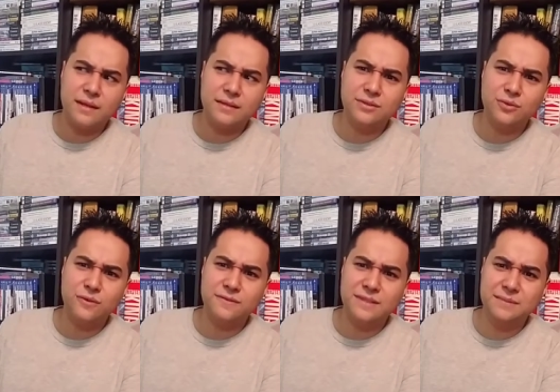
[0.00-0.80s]
it sort
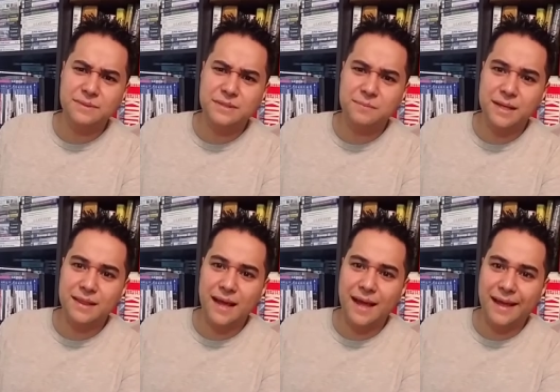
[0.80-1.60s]
of seems to me
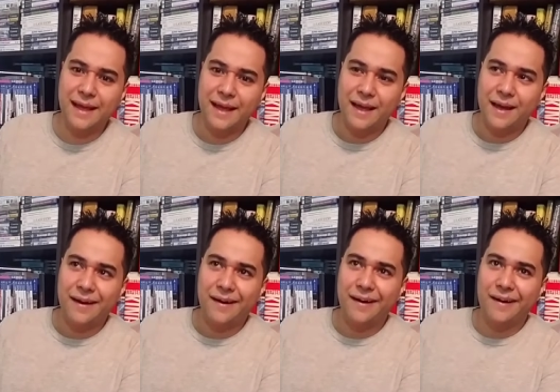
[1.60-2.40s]
like
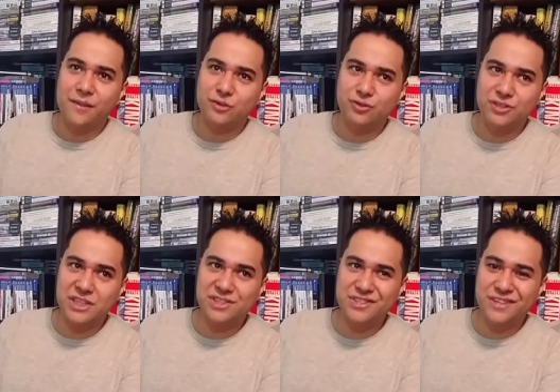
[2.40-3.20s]
uh, the
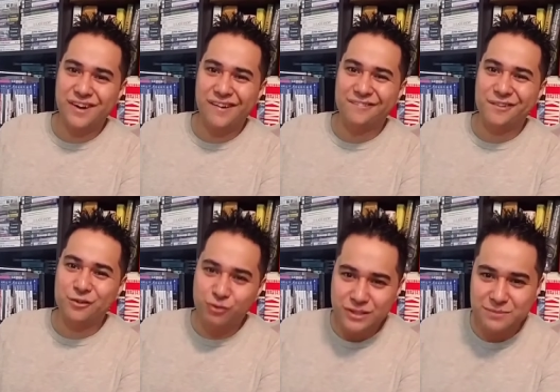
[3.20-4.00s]
tradition of the
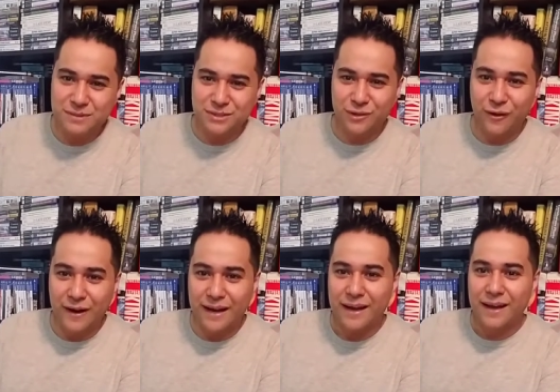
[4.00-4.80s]
Christmas
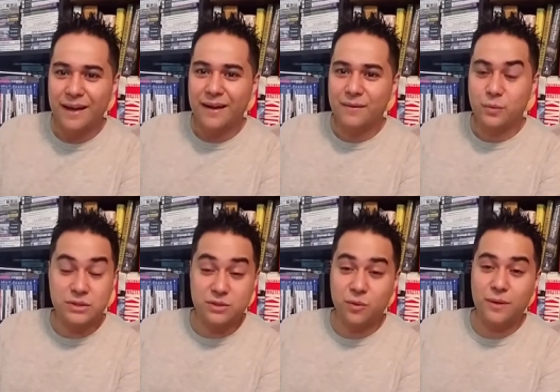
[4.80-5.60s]
story, which
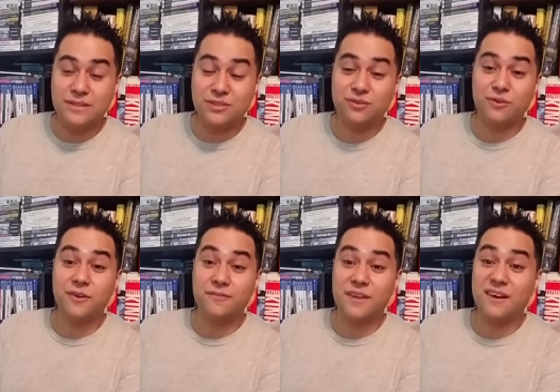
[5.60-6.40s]
is always a story
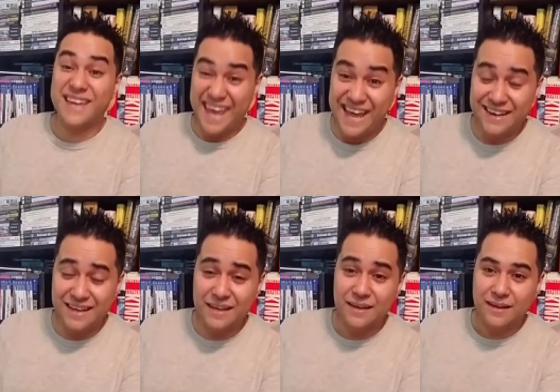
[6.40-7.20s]
of the
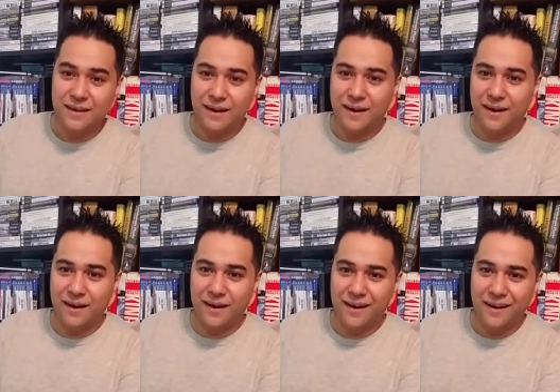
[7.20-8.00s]
uncanny,
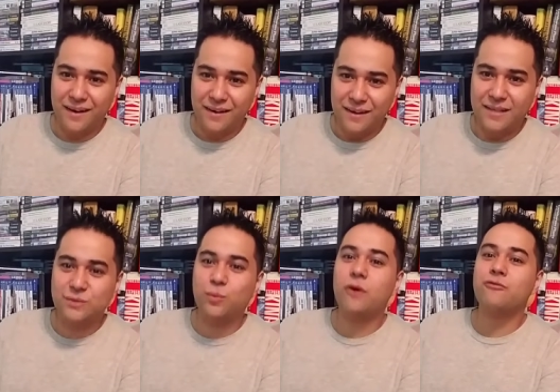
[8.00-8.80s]
uh, is
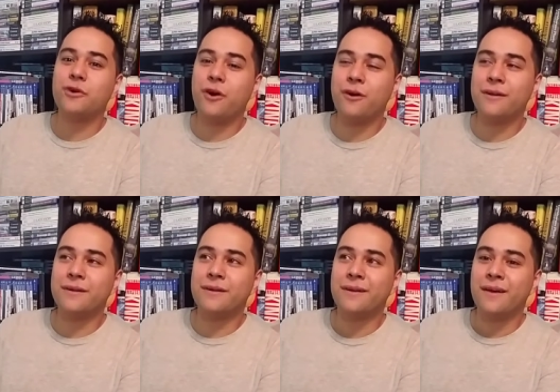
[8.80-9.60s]
well regarded